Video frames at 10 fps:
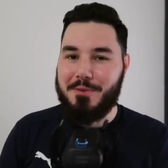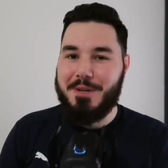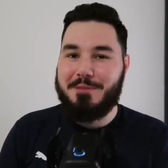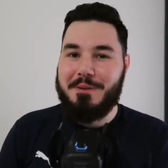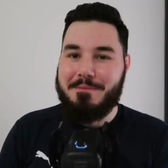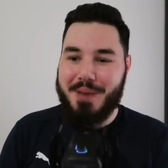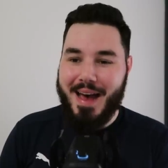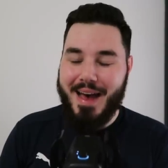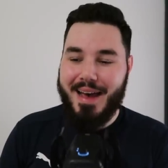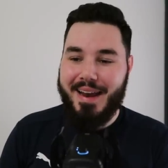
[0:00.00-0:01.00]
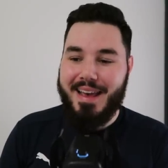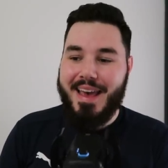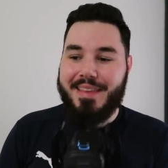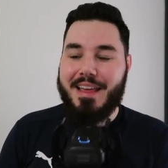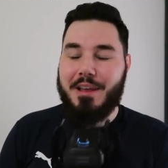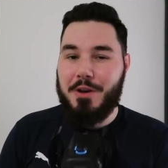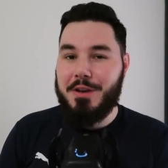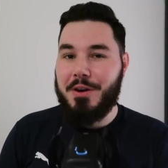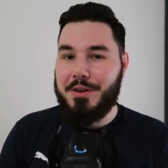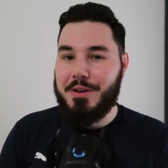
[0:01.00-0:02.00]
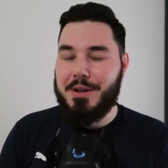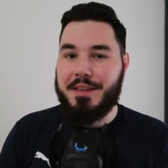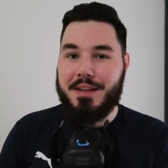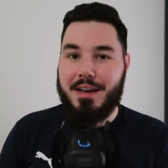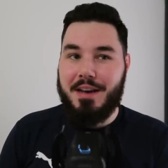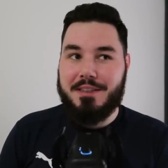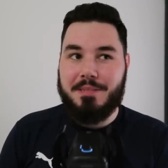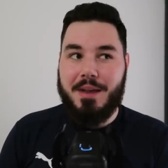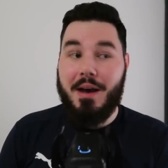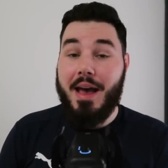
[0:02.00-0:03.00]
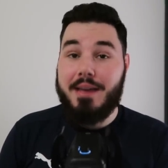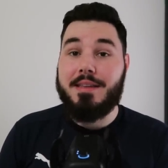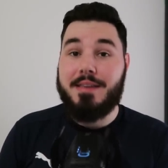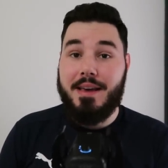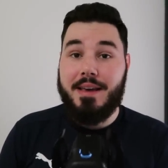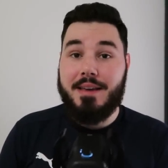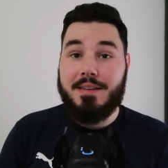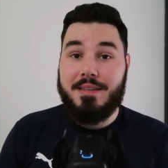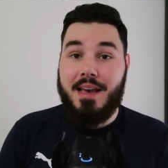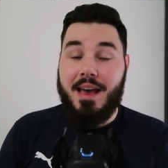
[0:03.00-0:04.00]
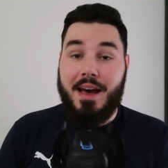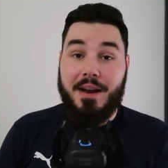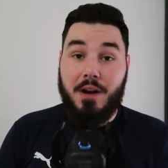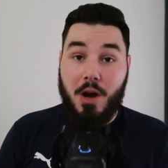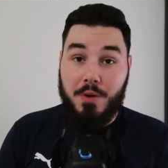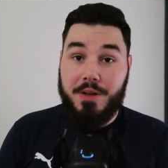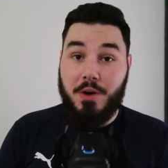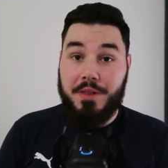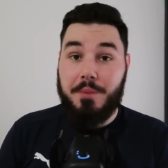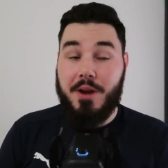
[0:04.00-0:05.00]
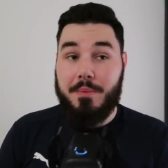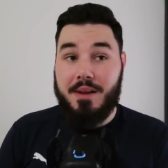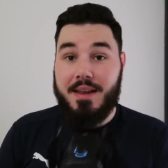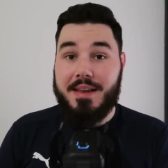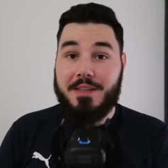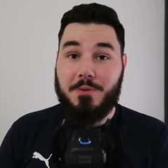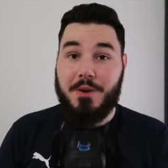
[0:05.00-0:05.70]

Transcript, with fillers: always been bad. They've only gotten good in the last about eight years and only gotten the Premier League in